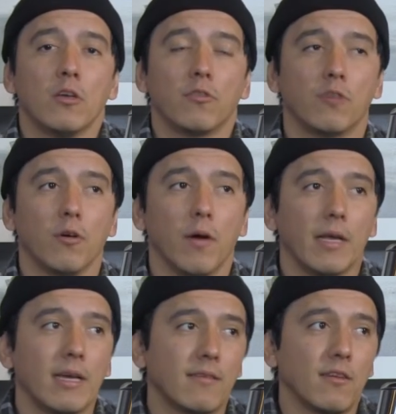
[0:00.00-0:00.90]
So I
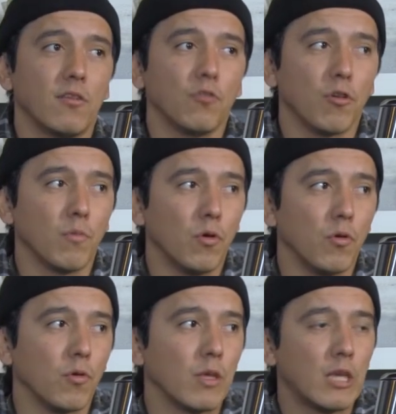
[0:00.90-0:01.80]
guess in a
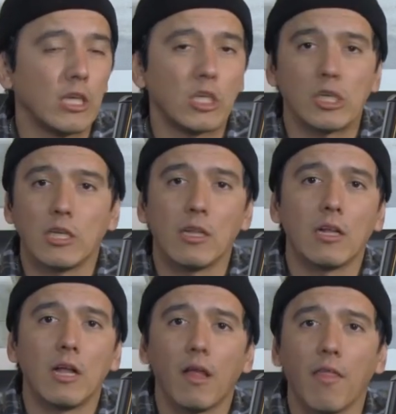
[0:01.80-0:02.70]
normal kitchen,
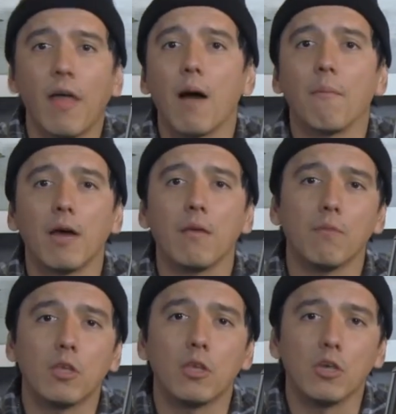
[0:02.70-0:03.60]
that might
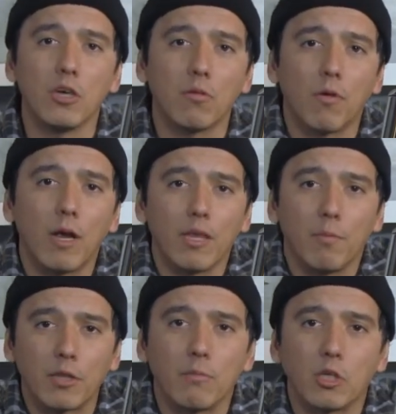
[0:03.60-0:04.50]
be good, right? You
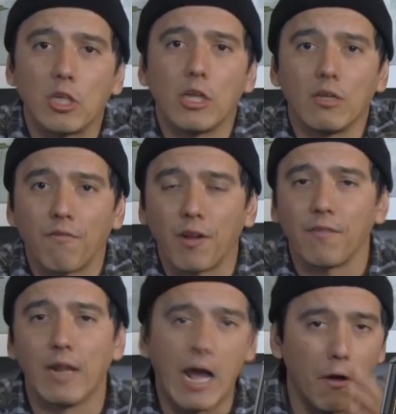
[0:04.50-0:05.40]
put the machine in front
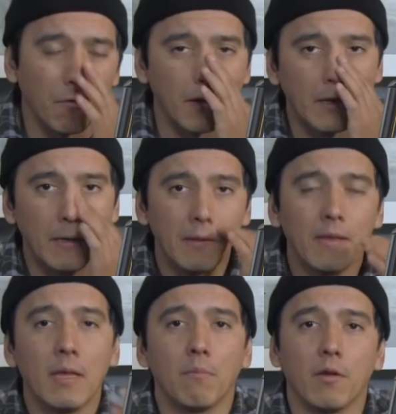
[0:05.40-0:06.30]
of an outlet.
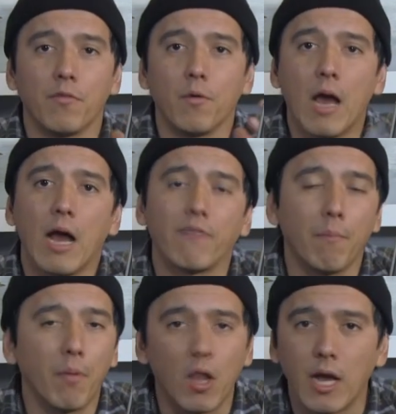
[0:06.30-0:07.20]
But if you have an
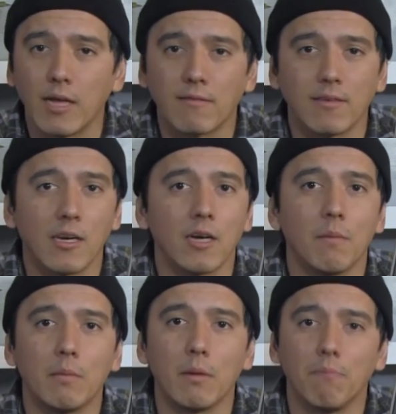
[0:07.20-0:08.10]
appliance there,
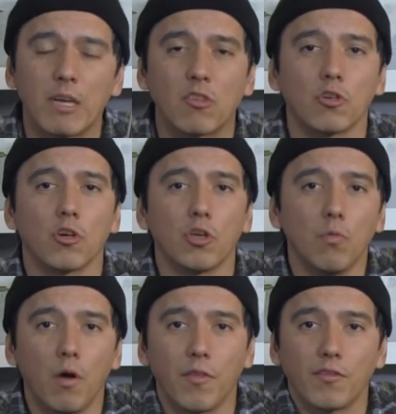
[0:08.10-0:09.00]
maybe a mixer, you
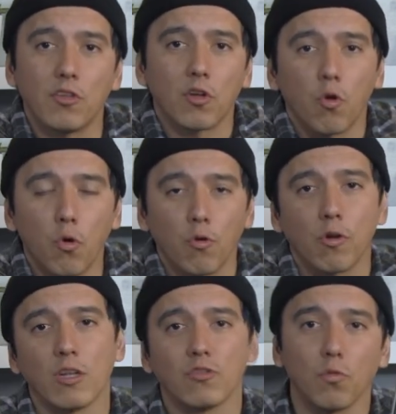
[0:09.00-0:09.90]
want this in the corner
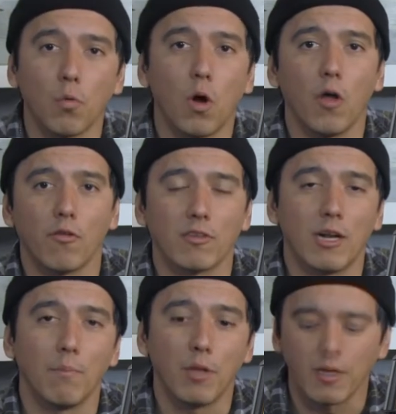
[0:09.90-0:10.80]
against the wall, there's
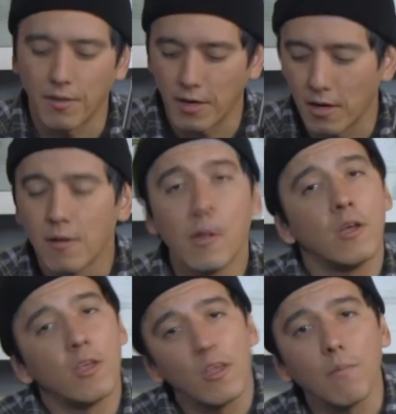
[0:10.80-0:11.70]
not a plug there,
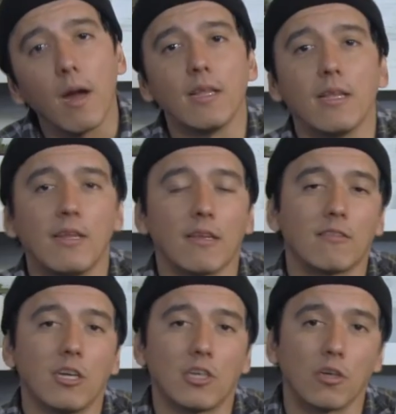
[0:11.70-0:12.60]
you might need an
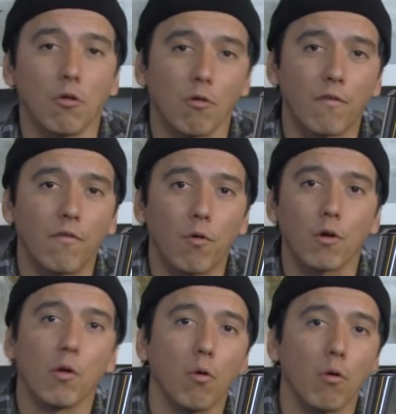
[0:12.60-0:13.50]
extension cord
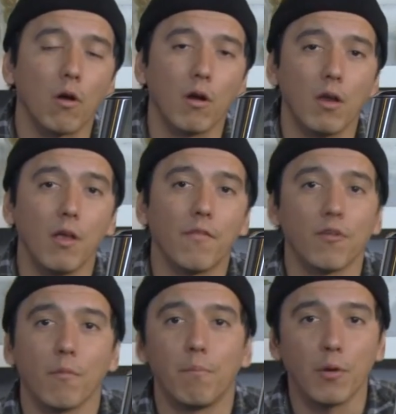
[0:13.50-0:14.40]
for it. Or if
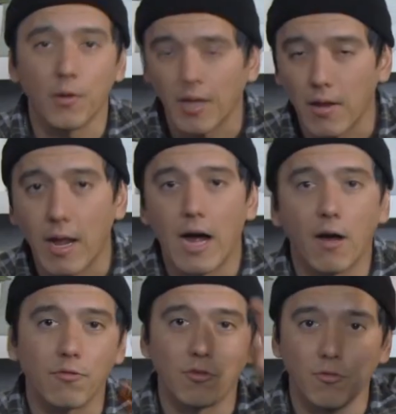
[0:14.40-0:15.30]
you're building out a
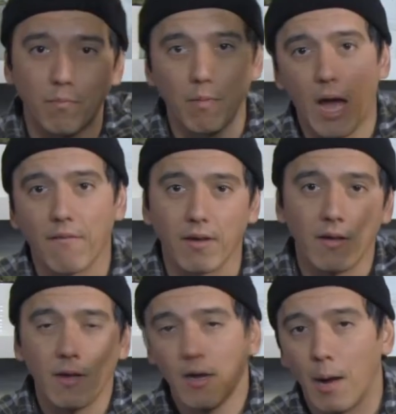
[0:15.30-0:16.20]
house and you
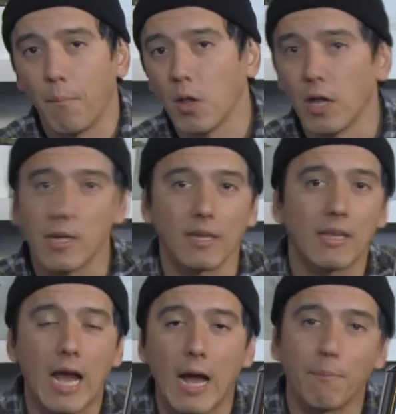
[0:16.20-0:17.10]
have a plug in a
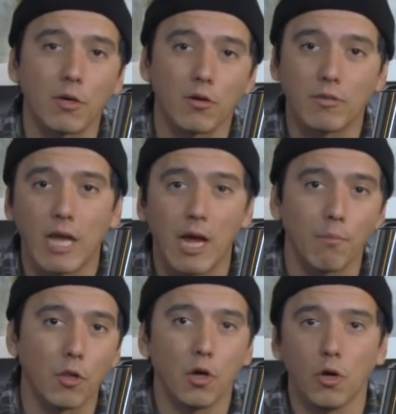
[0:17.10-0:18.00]
cabinet or
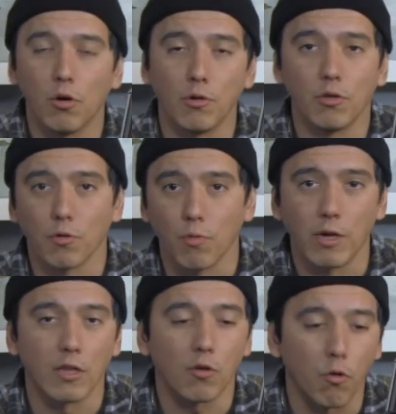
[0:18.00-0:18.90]
down below and you're
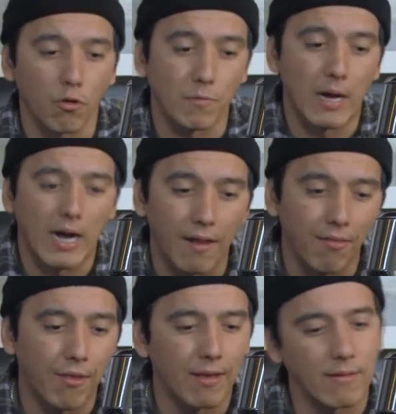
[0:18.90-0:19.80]
running the cords
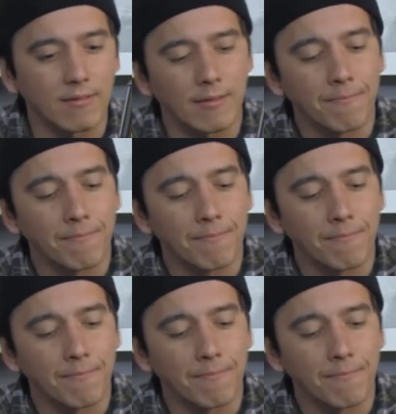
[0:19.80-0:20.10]
behind things,